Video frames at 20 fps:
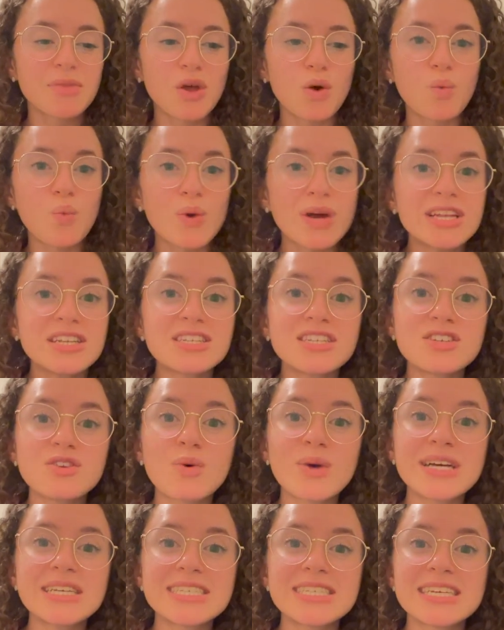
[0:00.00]
wind
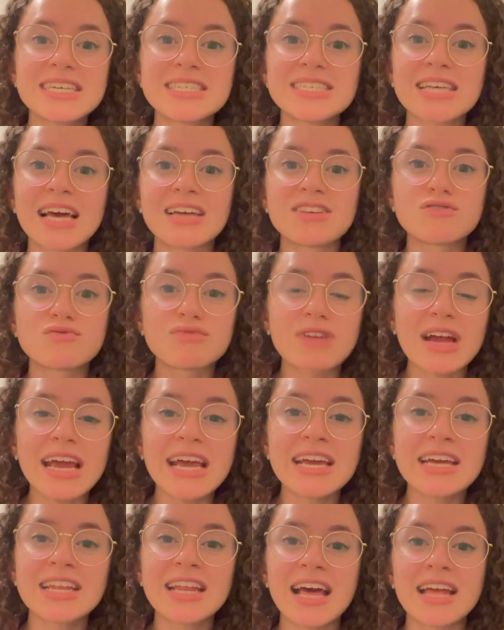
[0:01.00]
noises and
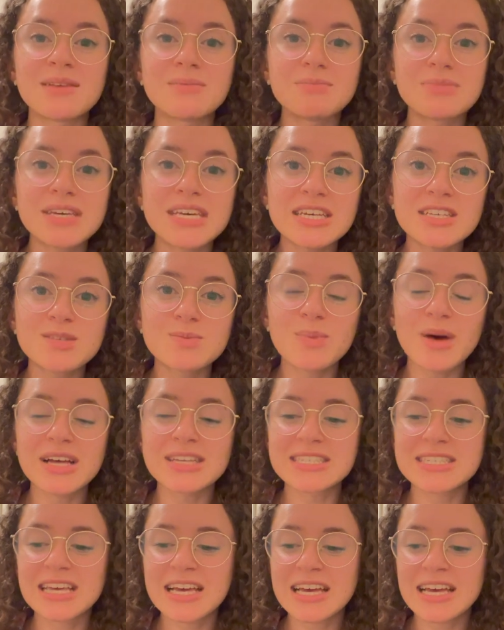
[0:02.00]
rain and bees
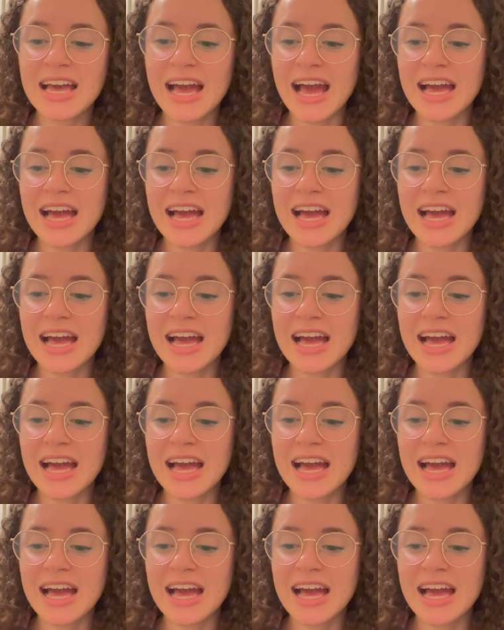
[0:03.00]
buzzing